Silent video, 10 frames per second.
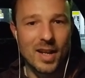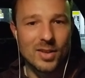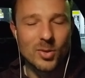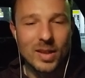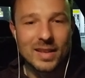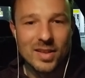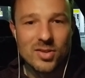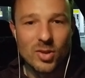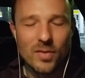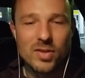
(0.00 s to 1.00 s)
doing
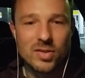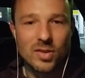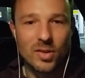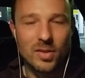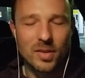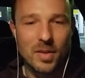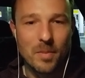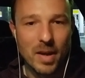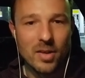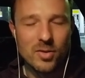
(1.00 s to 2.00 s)
disservice to your
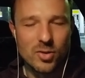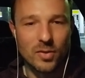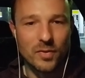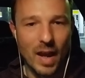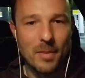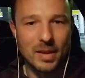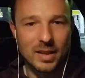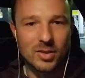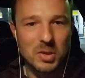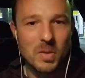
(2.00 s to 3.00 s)
marriage, your family,
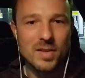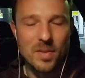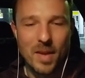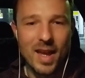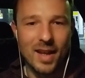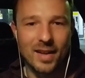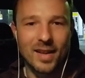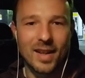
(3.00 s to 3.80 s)
to you as a man.